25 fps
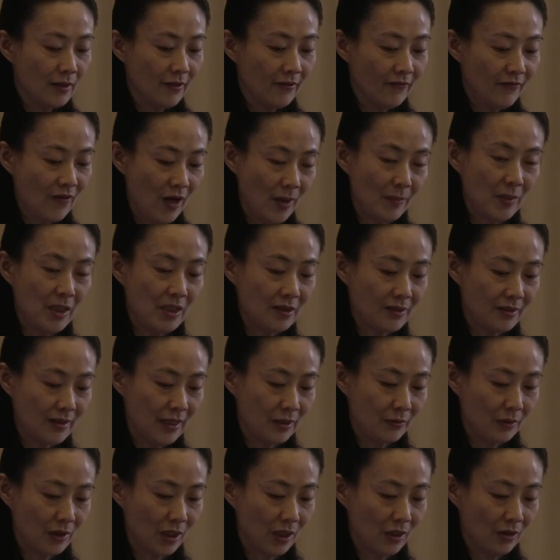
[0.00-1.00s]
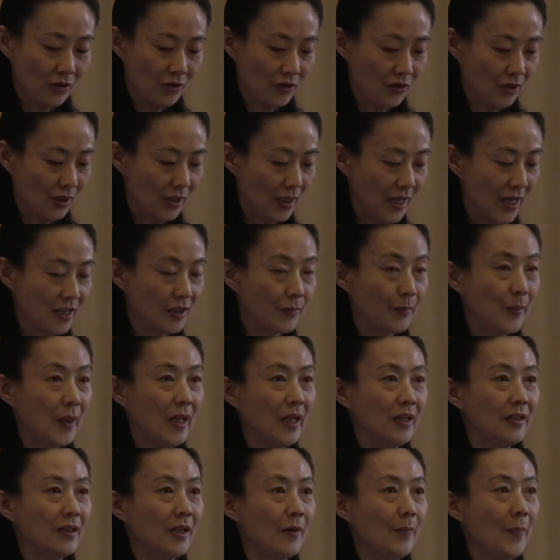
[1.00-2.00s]
feminist narratology has
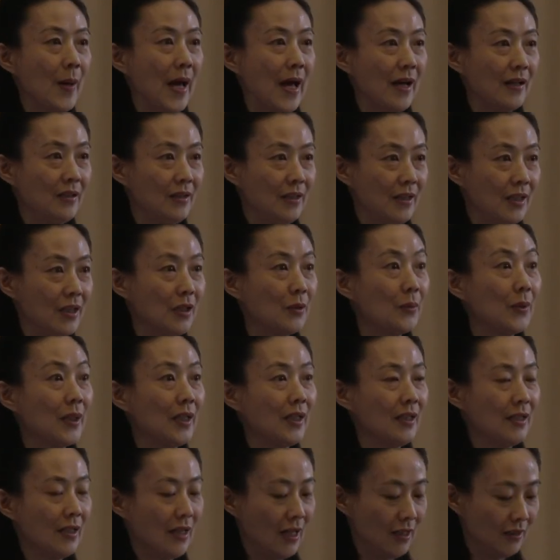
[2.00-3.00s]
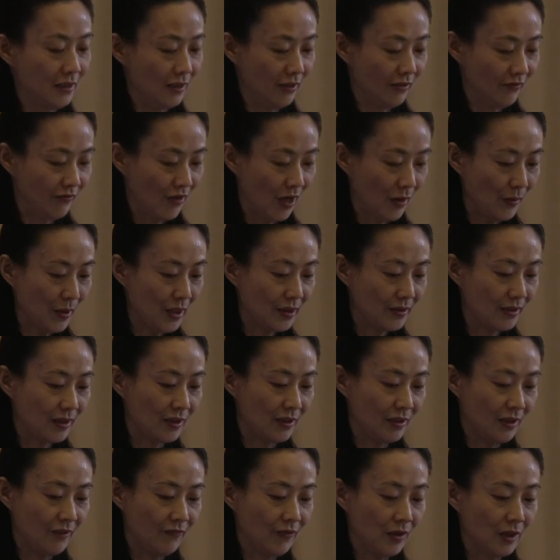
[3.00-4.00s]
played a pioneering and a very
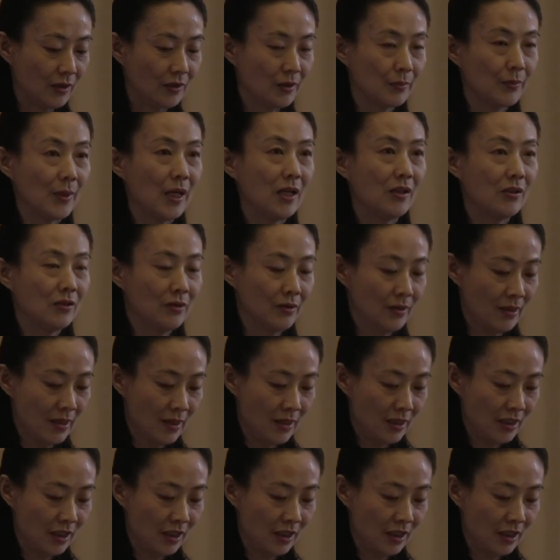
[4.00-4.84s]
significant role